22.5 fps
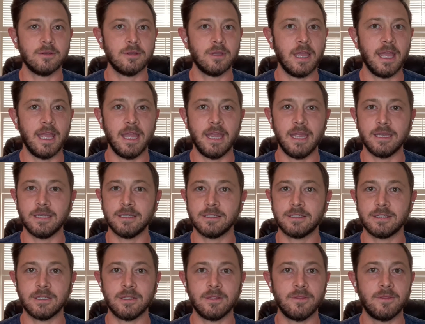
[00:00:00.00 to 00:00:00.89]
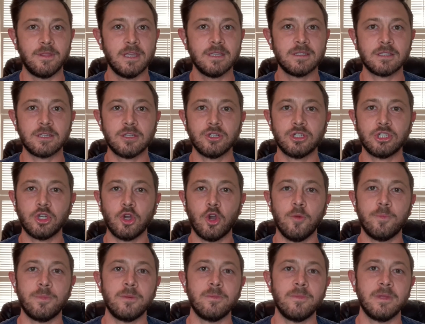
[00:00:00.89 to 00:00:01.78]
And this can show
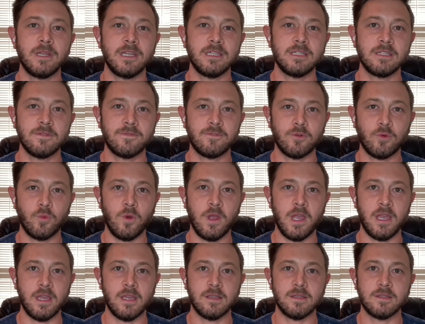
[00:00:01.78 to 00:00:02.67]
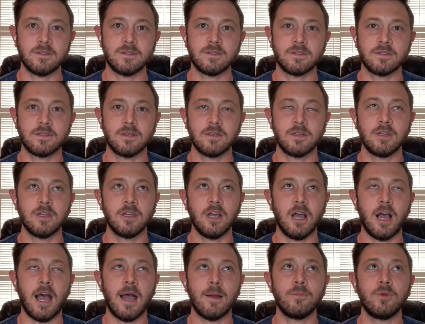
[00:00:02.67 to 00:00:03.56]
up in many different ways.
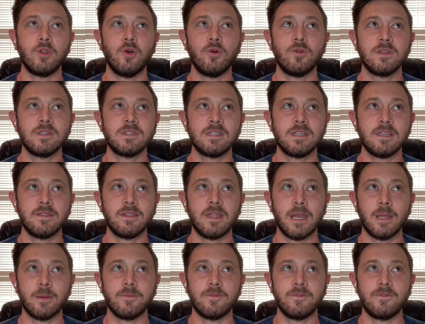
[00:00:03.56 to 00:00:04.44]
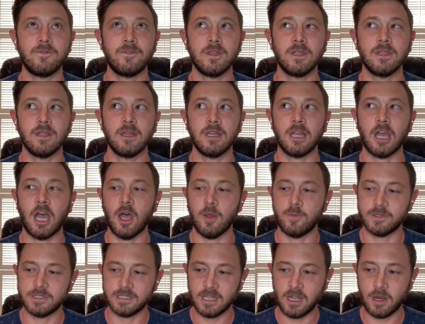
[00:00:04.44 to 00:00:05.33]
I'm noticing that I'm feeling
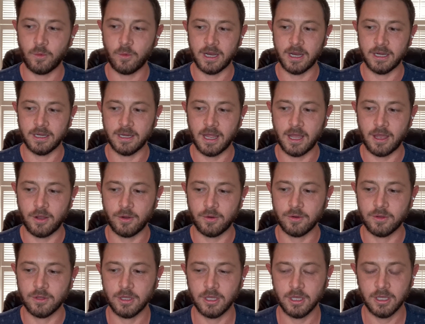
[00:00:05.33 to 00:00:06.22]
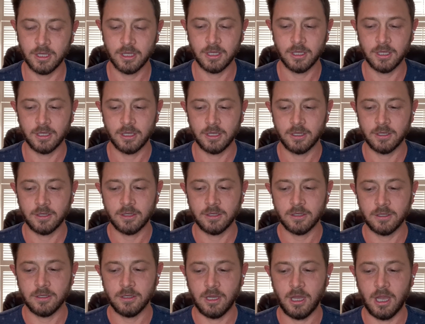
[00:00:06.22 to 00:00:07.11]
upset now.
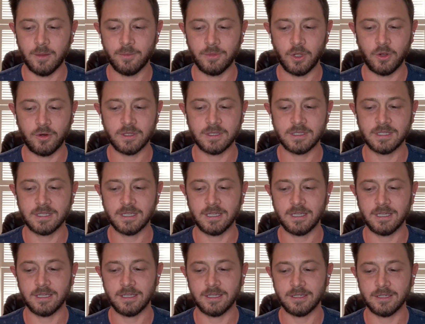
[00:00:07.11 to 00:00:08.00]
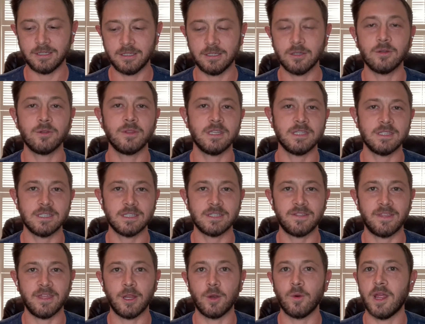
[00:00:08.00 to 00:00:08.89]
I'm noticing, this is
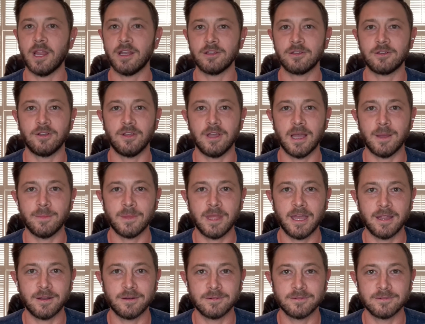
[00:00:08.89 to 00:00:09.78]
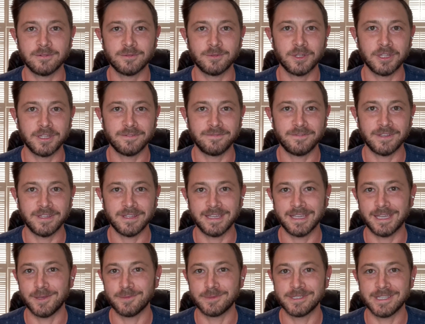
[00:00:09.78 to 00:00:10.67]
theoretical, I'm not really feeling
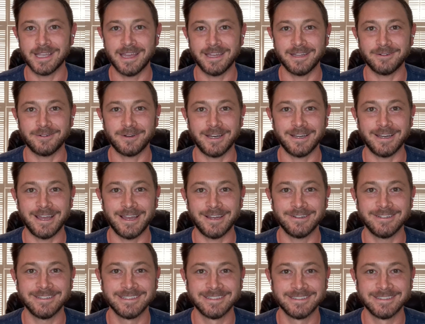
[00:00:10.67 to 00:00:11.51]
upset right now.